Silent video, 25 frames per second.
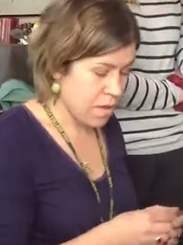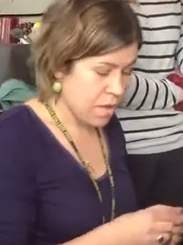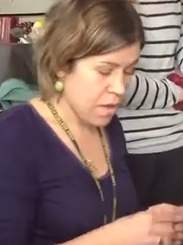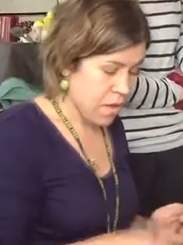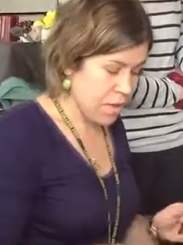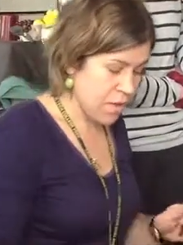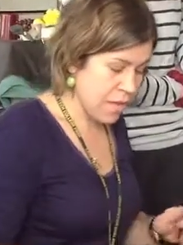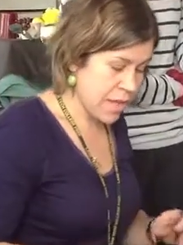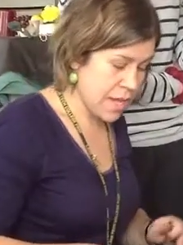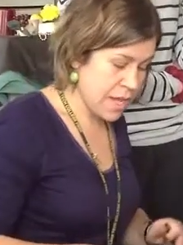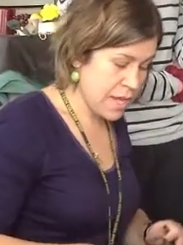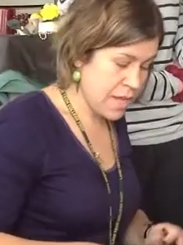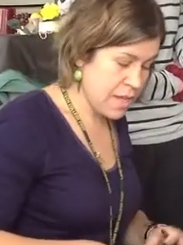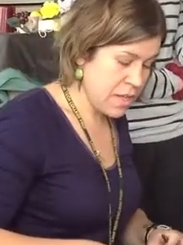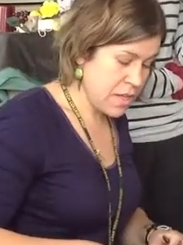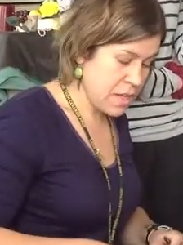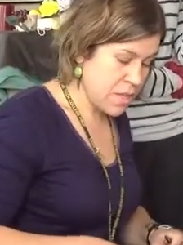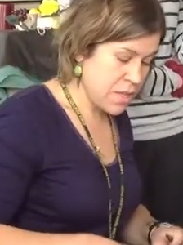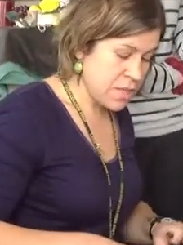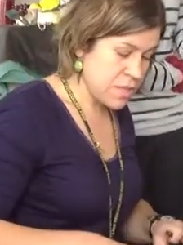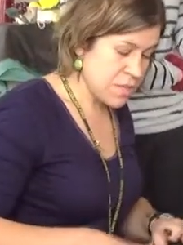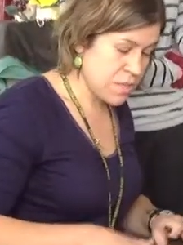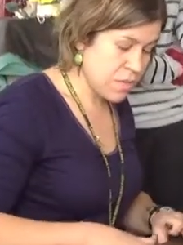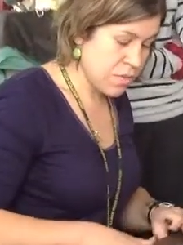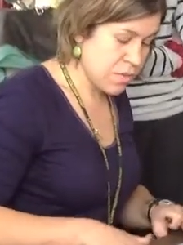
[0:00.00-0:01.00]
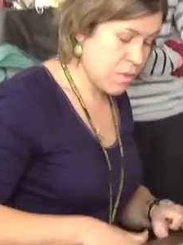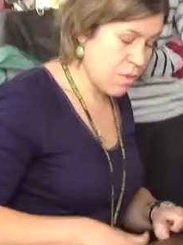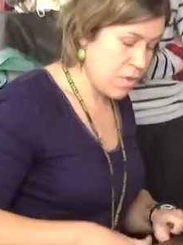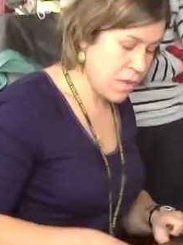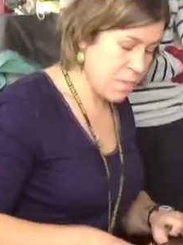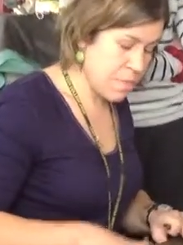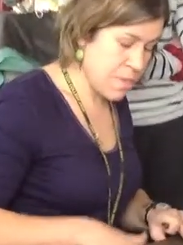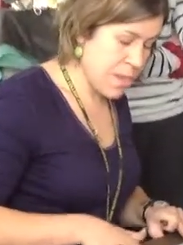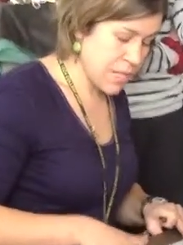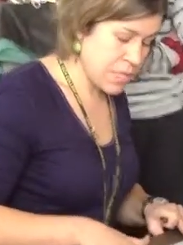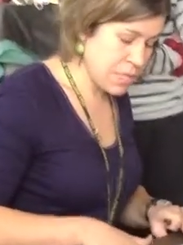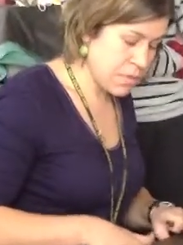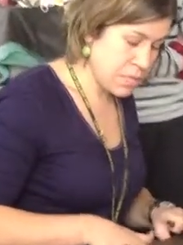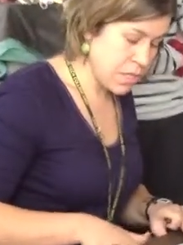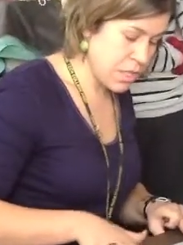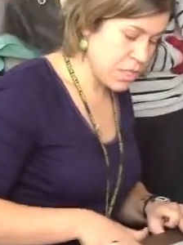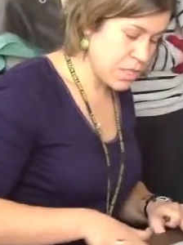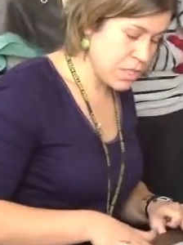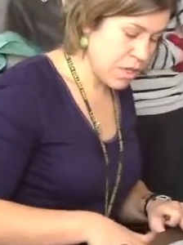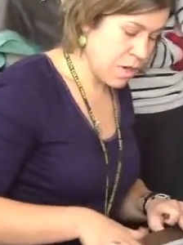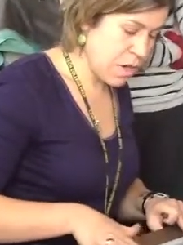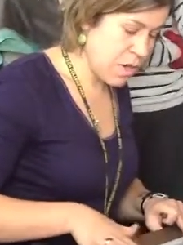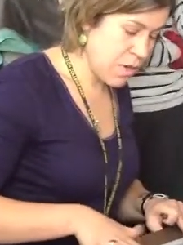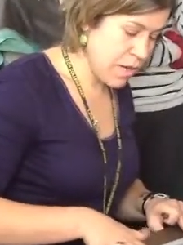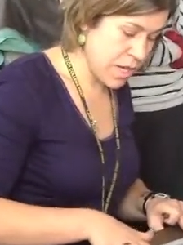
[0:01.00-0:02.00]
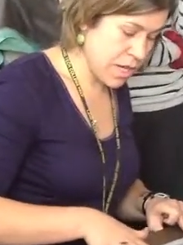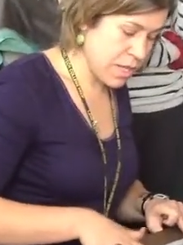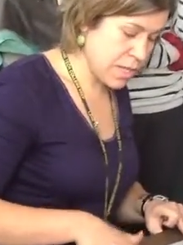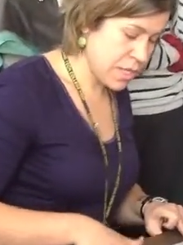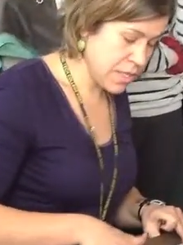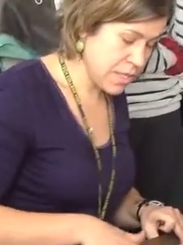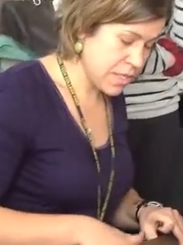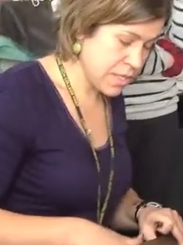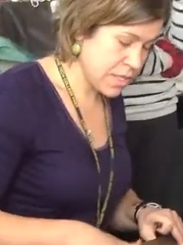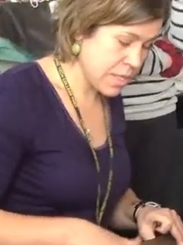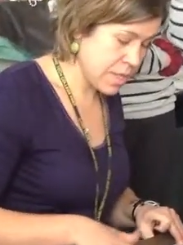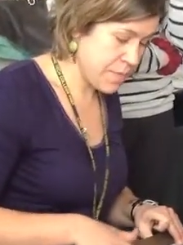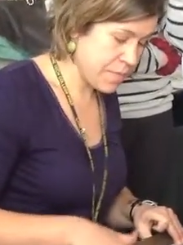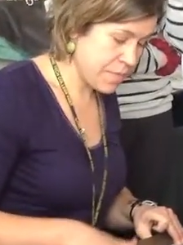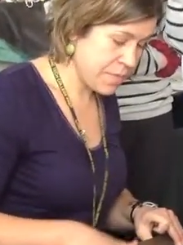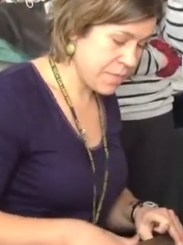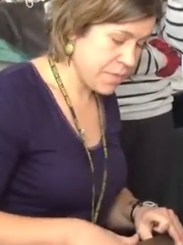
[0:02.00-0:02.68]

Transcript: Okay? So going back to our drawings,